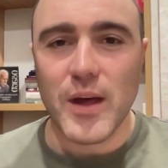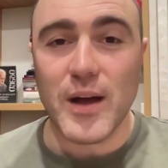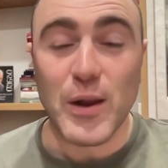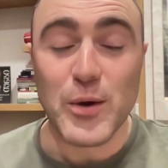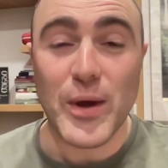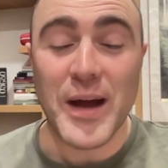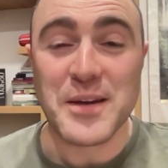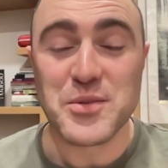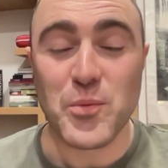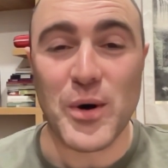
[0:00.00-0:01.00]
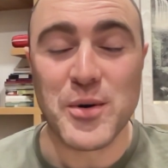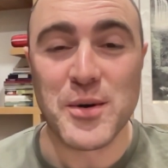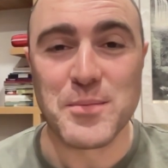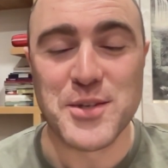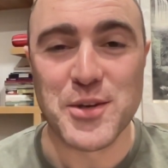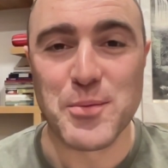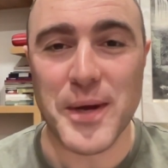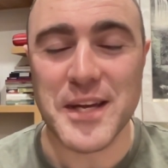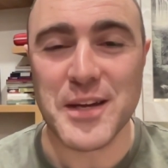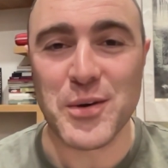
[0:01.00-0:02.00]
Hello and welcome to
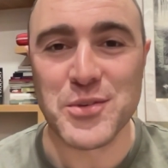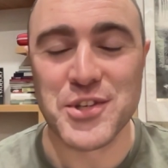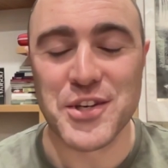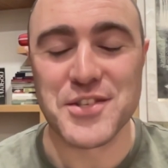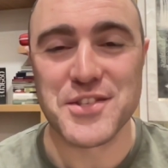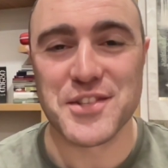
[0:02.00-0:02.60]
Make It Conscious.